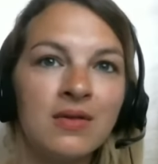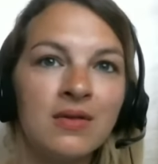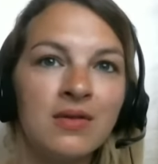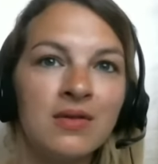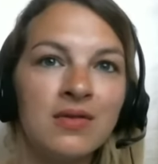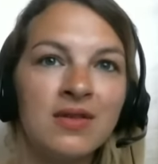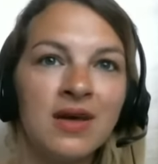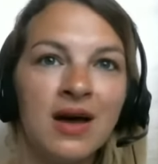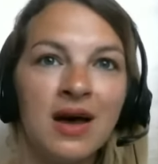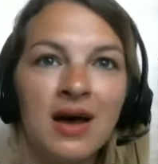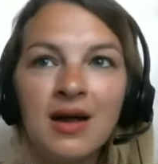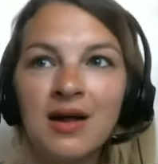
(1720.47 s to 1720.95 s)

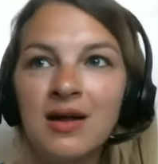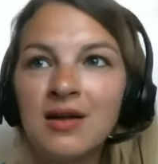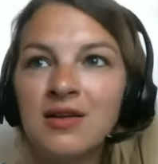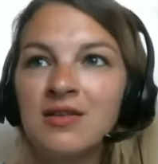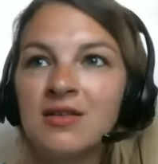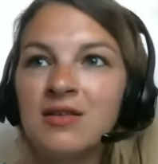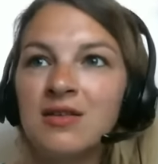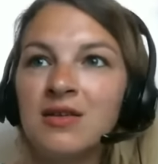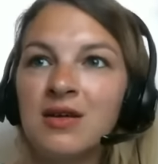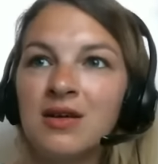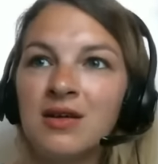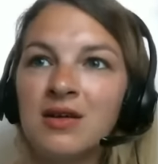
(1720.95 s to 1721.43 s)
that
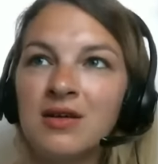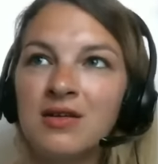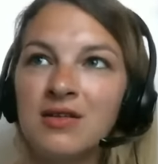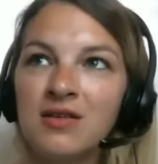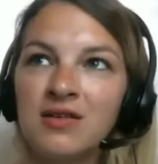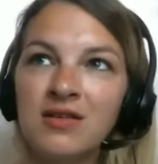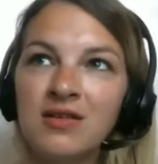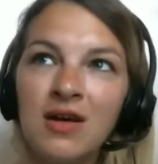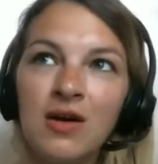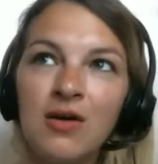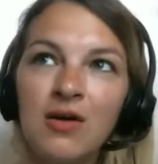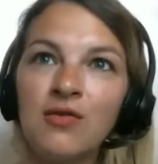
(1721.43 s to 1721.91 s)
in
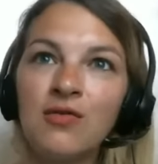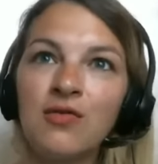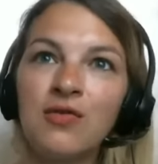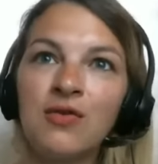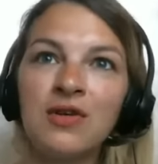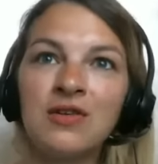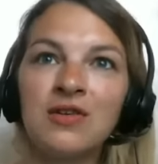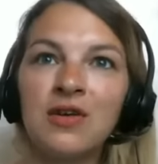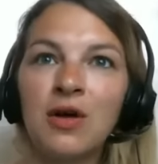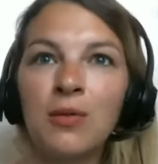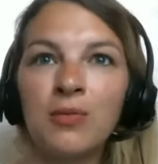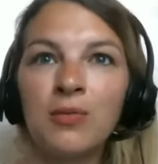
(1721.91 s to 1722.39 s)

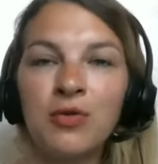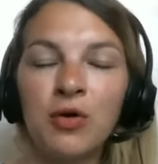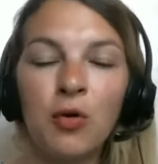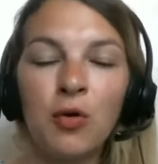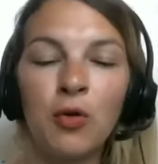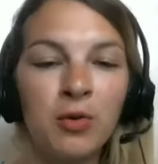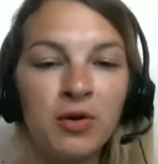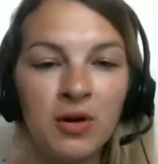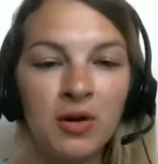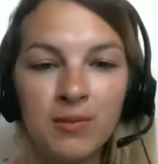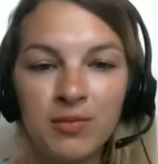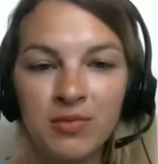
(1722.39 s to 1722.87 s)
itself has helped
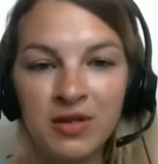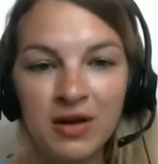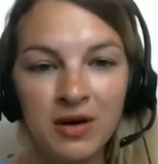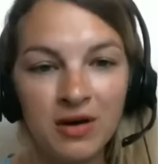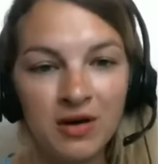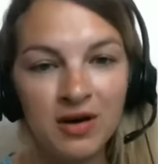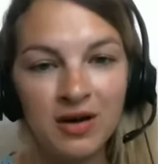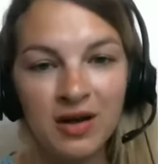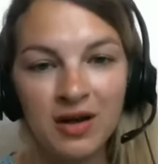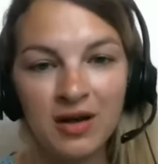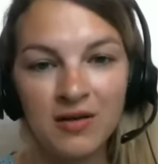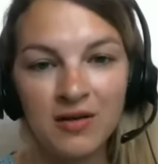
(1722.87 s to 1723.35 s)
open up
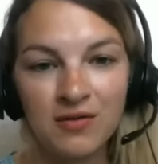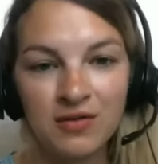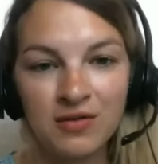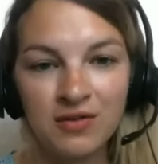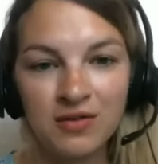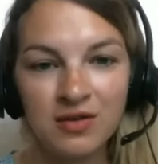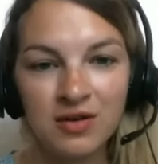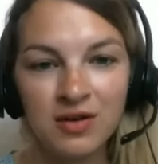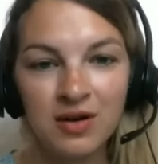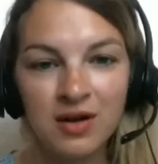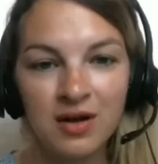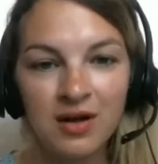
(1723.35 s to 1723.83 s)
their
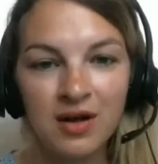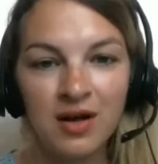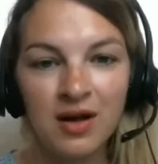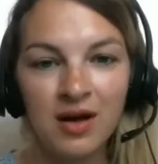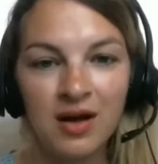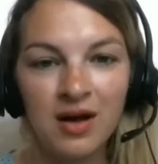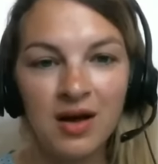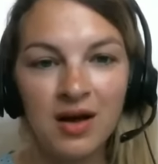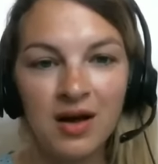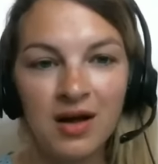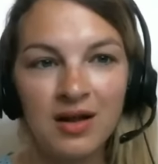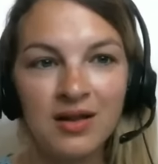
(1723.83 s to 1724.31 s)
gifts,
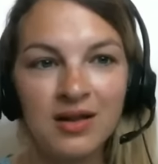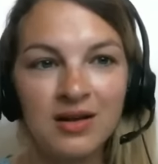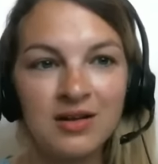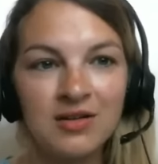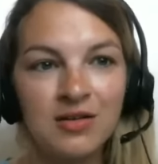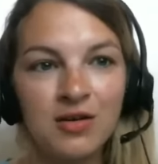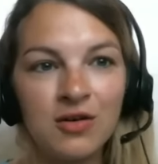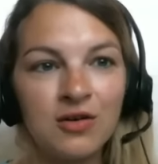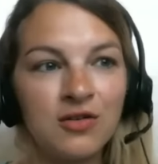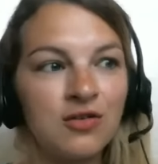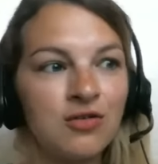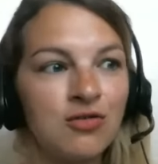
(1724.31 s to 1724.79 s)
and
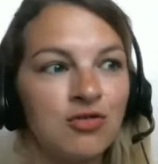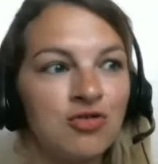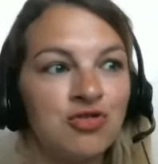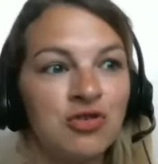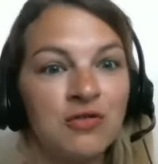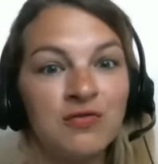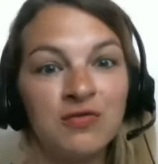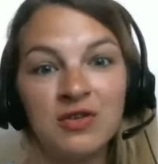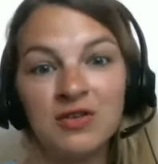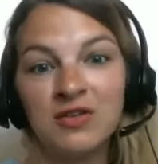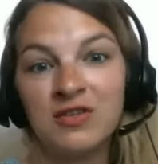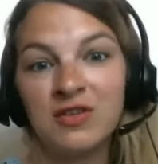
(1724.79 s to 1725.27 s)
that's also
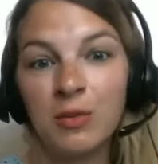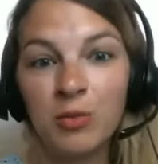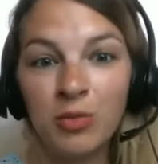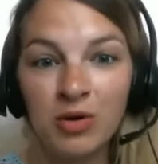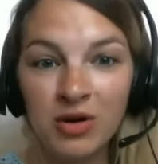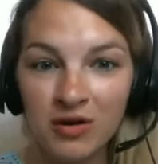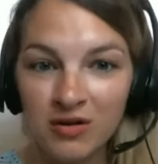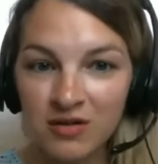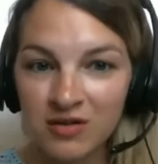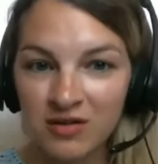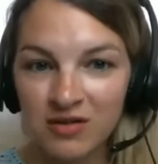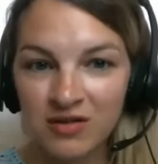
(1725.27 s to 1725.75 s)
shifted
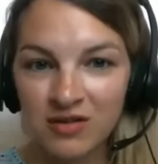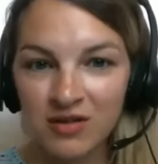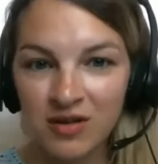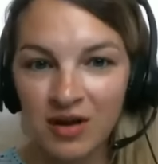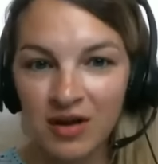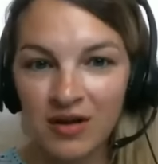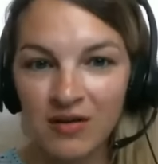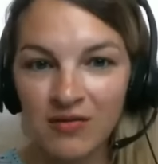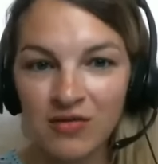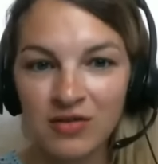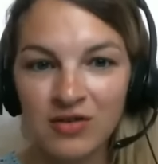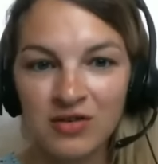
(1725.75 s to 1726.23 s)
someone else's
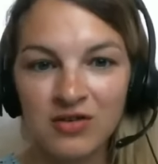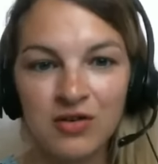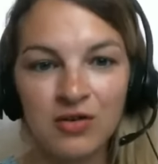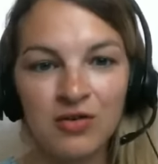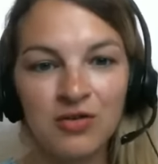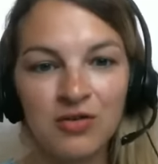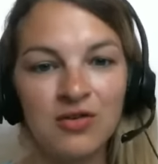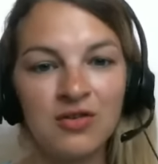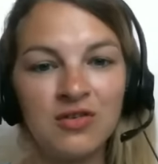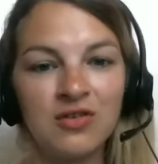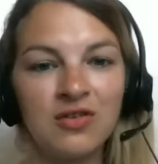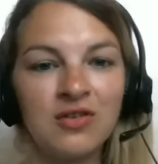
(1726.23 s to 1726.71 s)
life. And
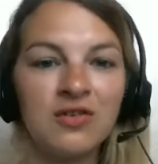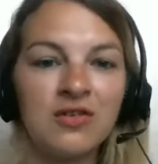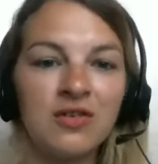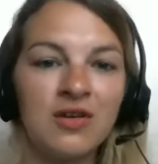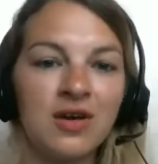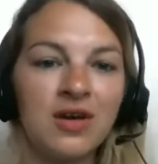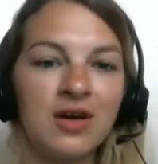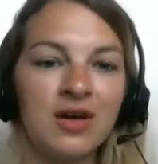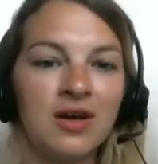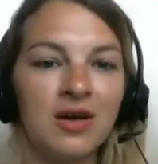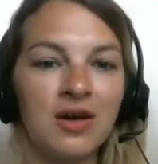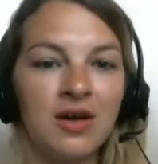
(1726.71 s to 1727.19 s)
so there's this,
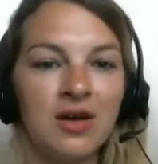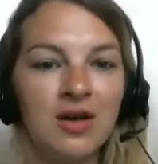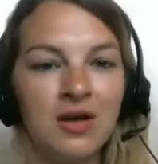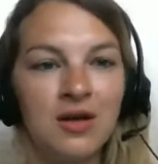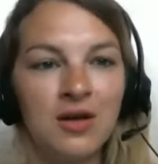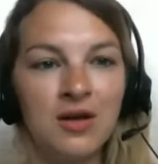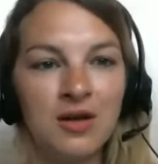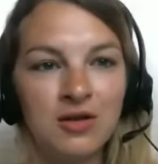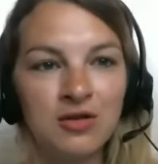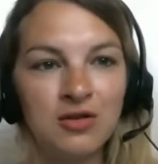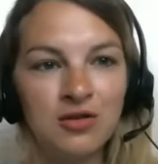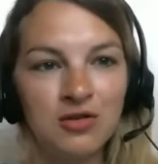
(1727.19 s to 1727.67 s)
like,
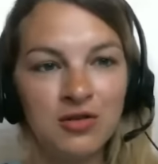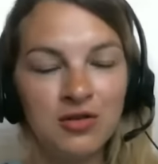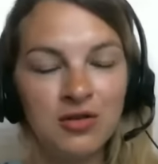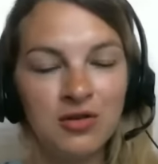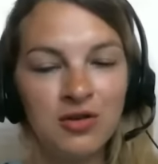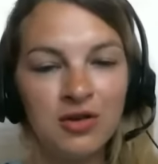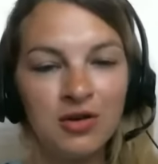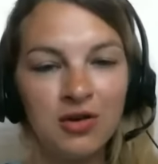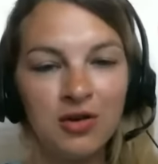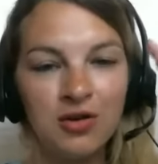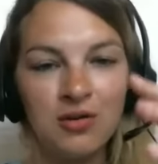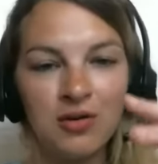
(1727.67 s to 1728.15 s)

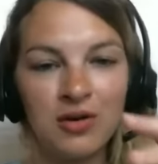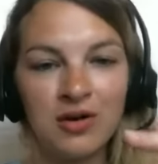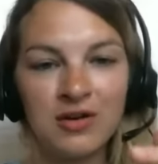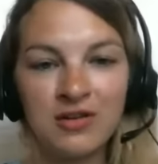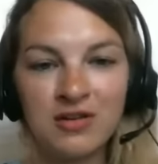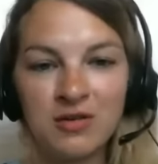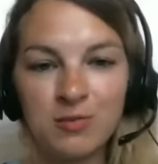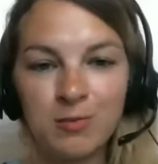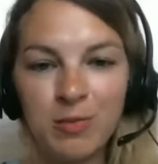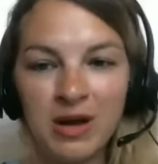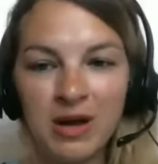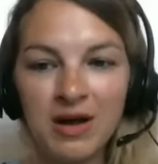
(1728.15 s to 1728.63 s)
you know,
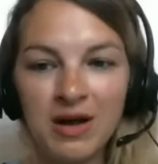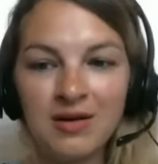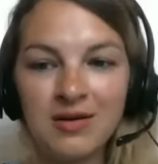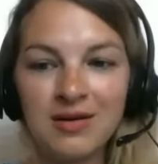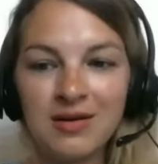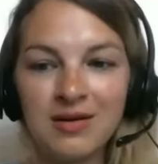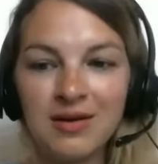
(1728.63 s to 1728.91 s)
expanded